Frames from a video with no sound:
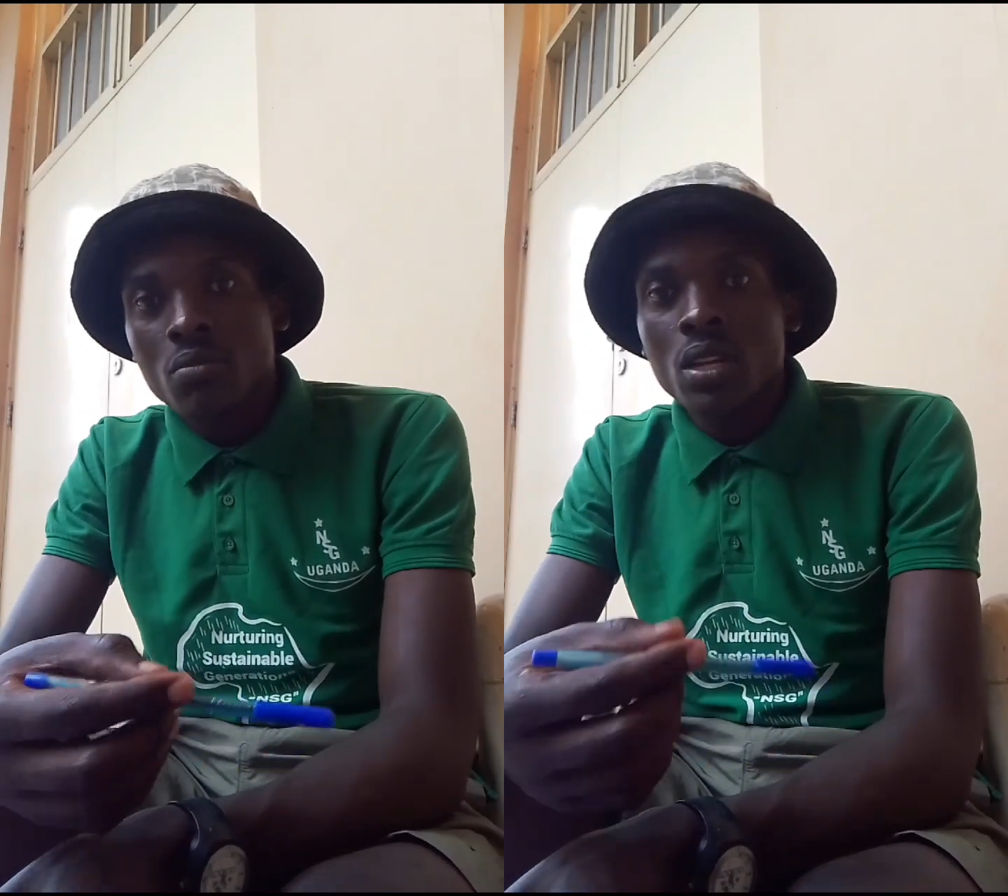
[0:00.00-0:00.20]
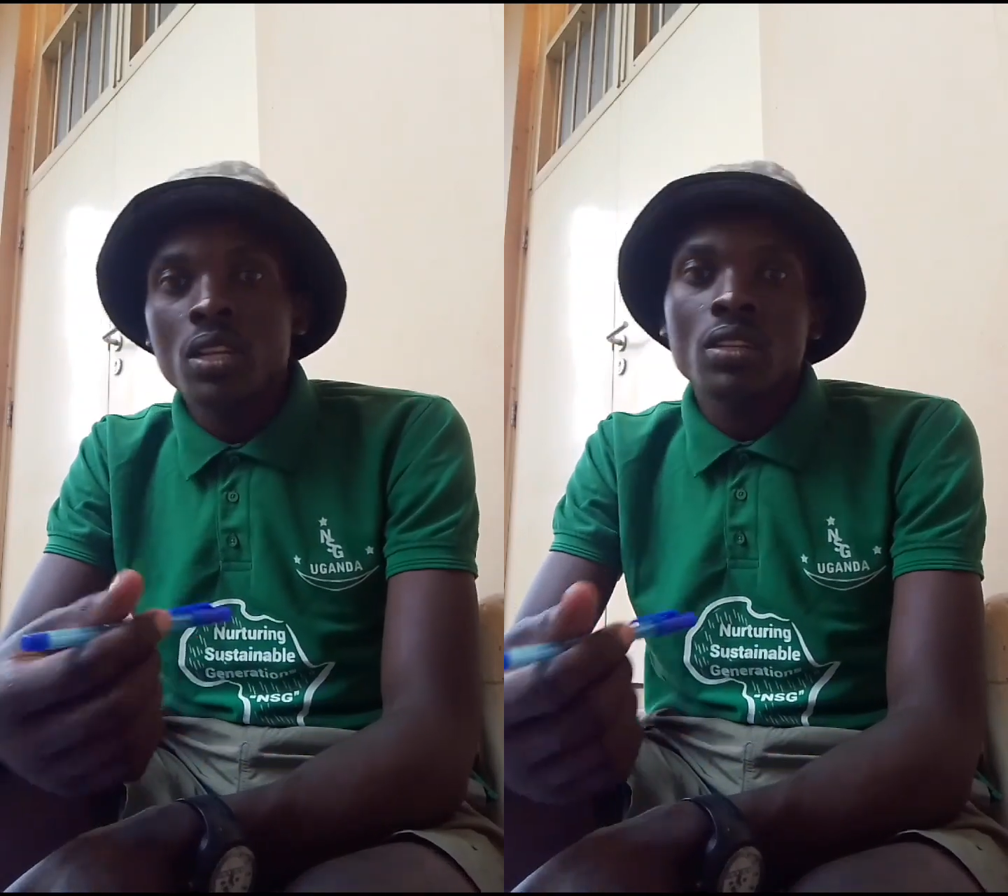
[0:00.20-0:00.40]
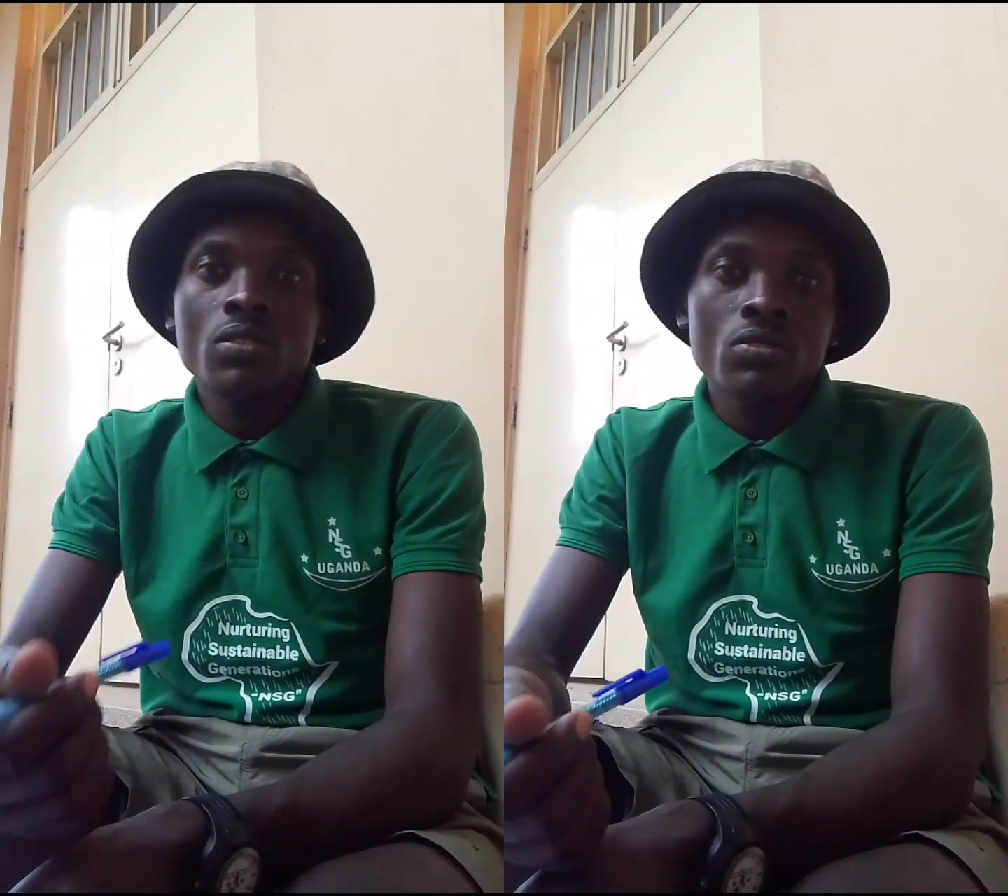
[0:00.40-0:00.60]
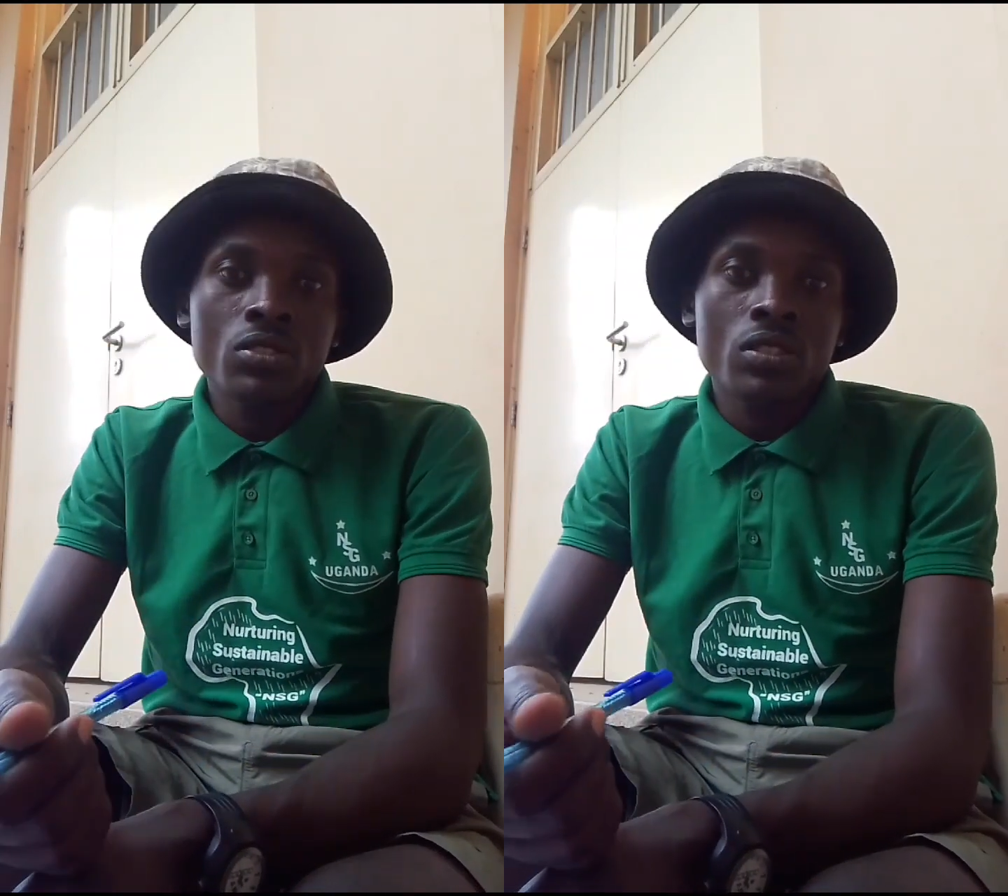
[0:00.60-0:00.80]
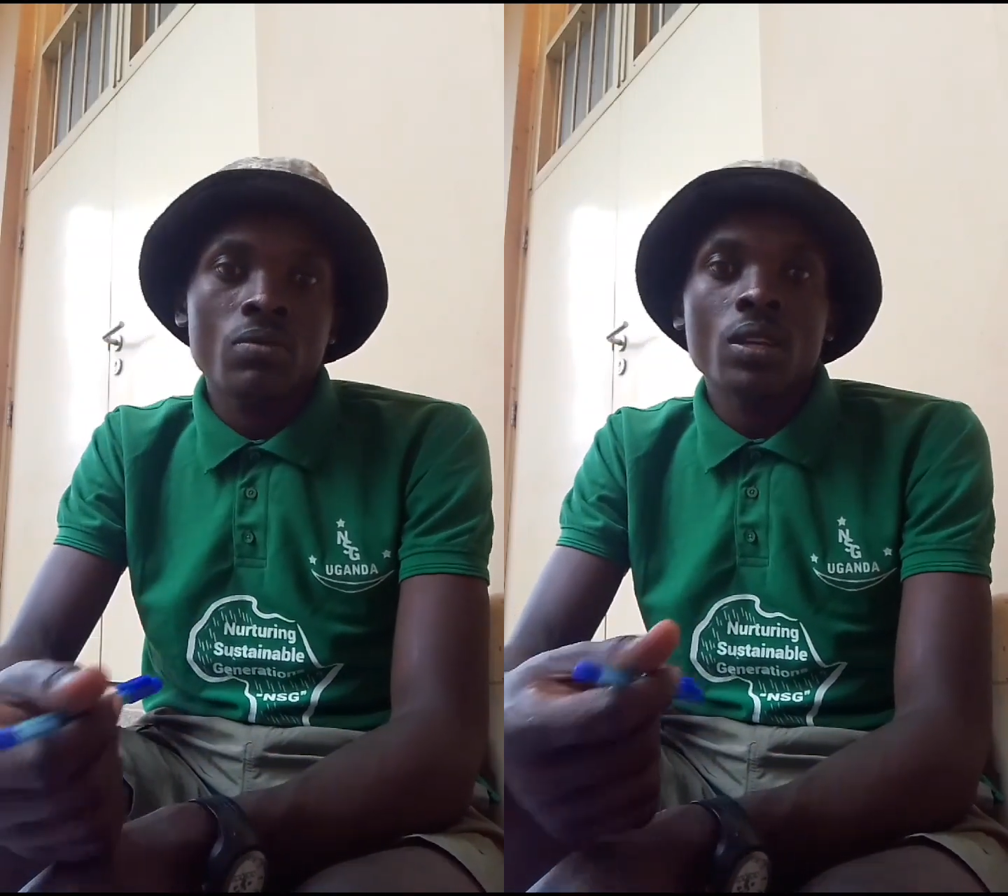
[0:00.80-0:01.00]

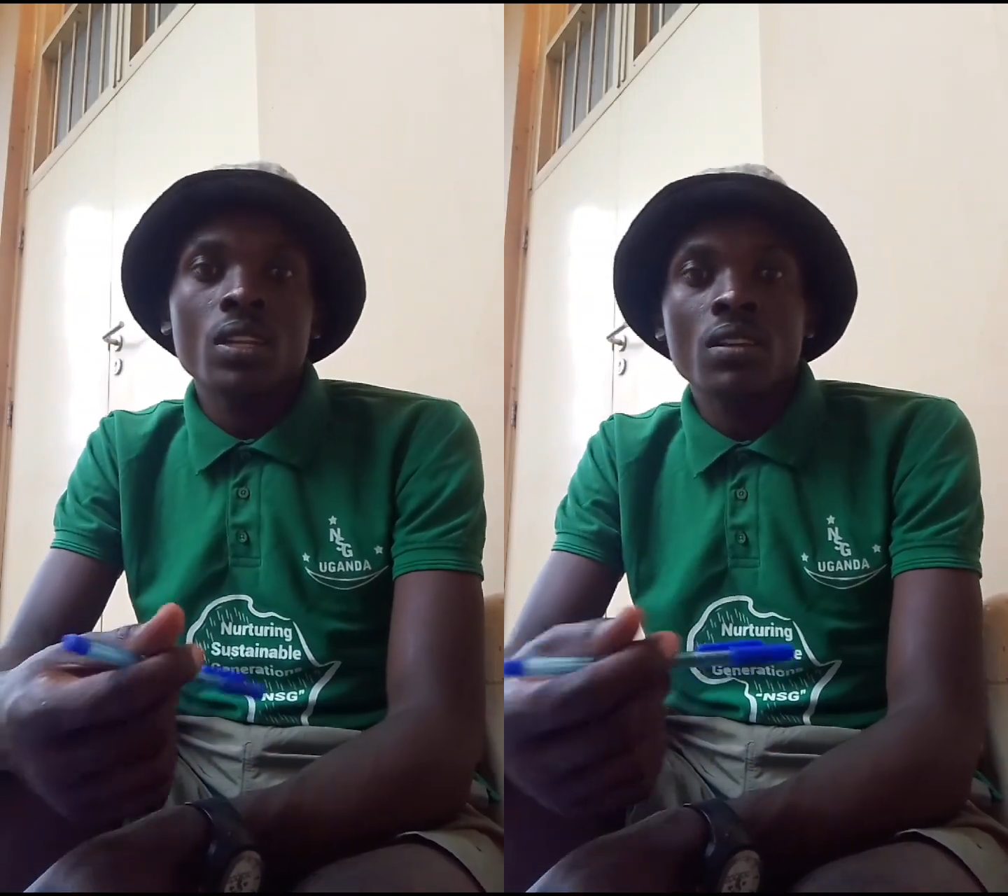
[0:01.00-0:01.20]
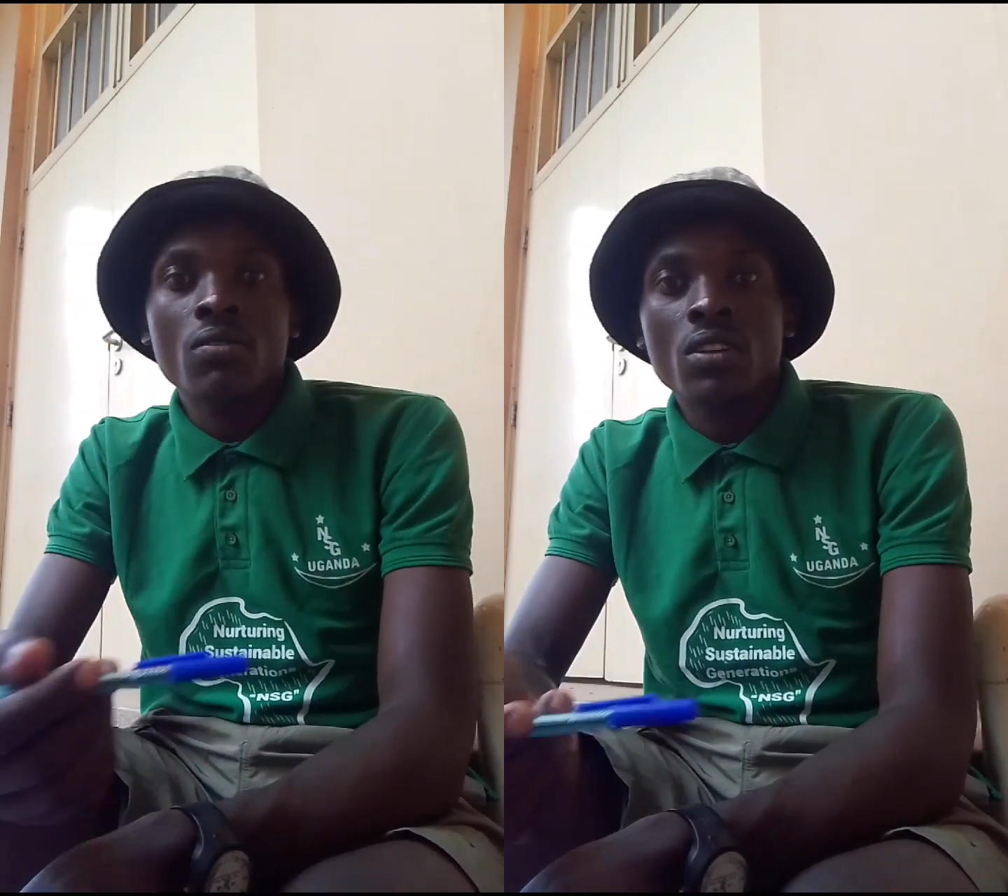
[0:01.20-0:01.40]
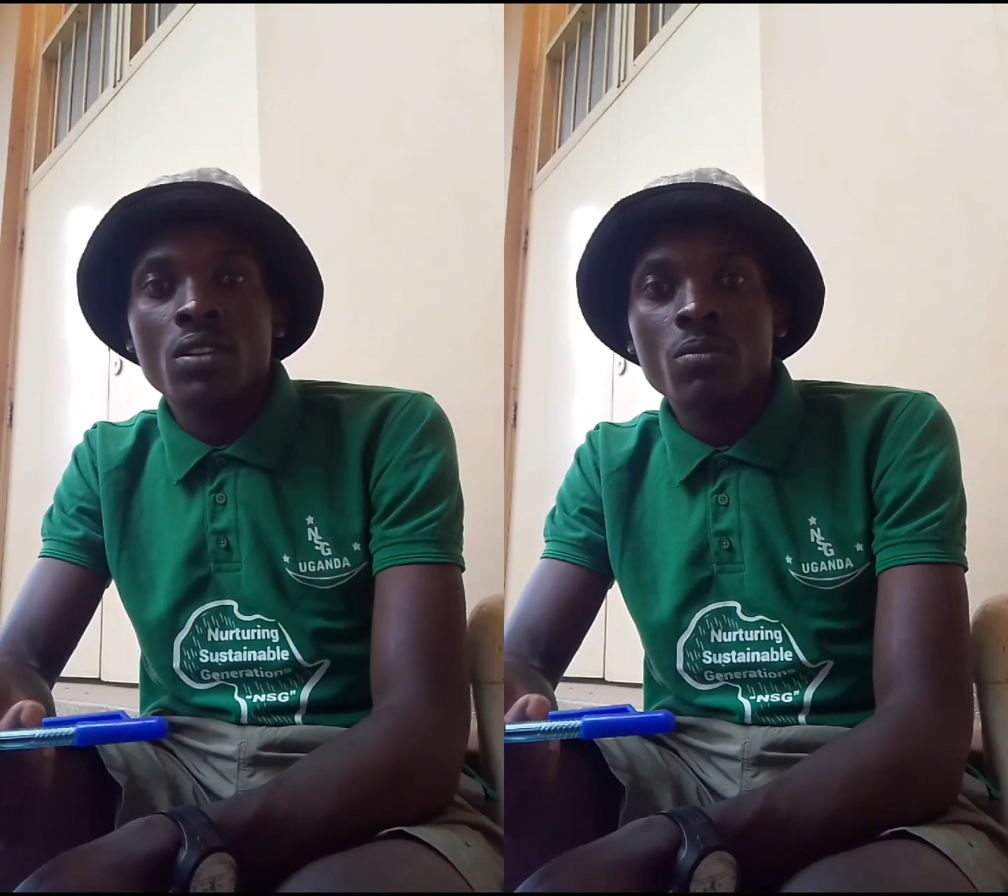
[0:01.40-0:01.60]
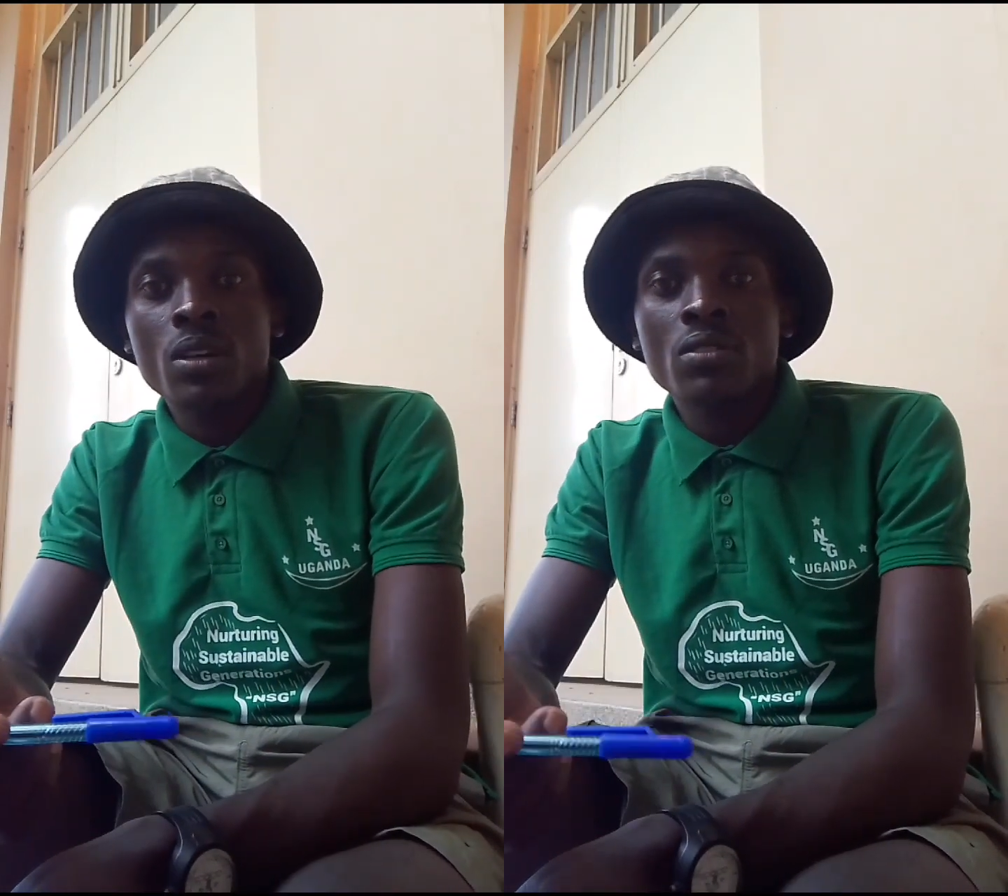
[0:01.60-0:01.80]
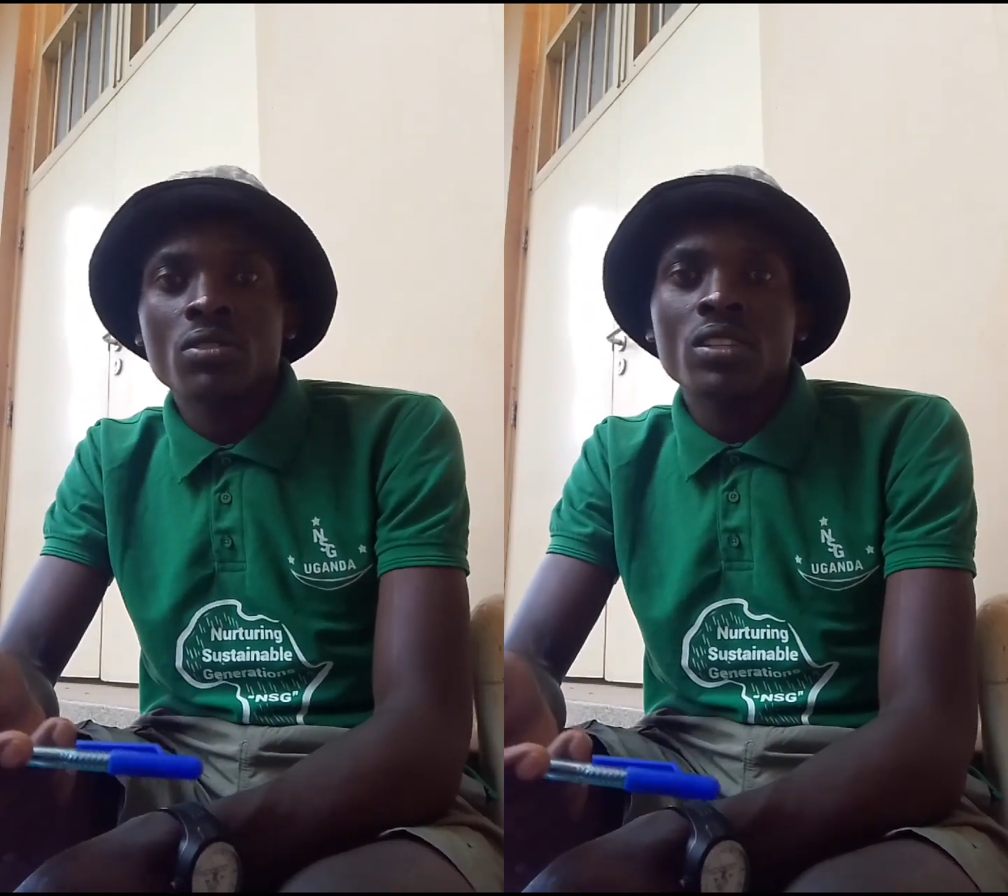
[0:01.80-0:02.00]
youths, many
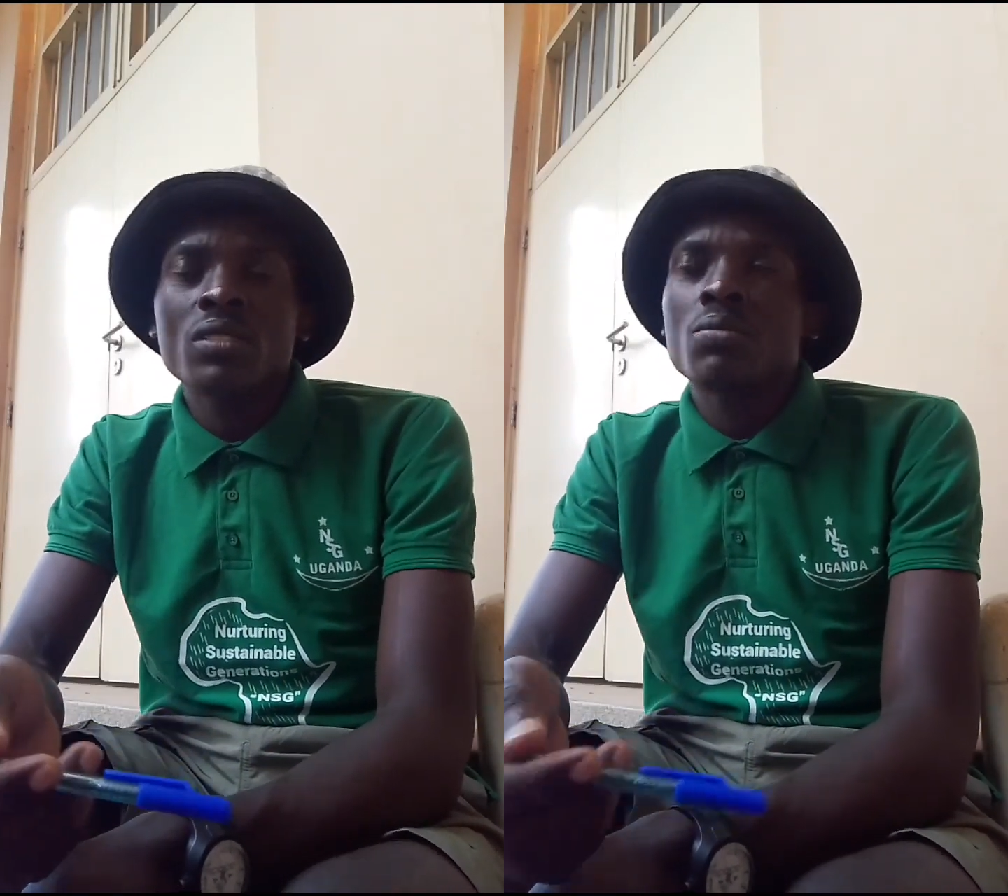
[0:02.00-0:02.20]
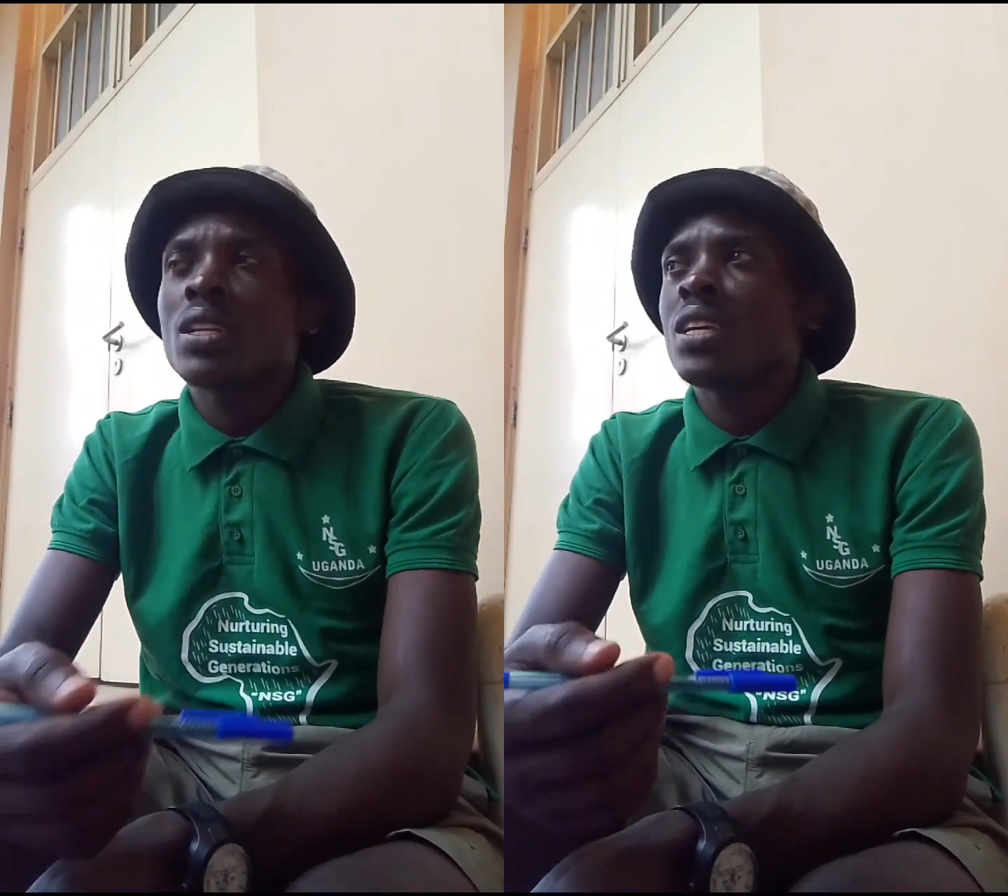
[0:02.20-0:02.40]
environmentalists,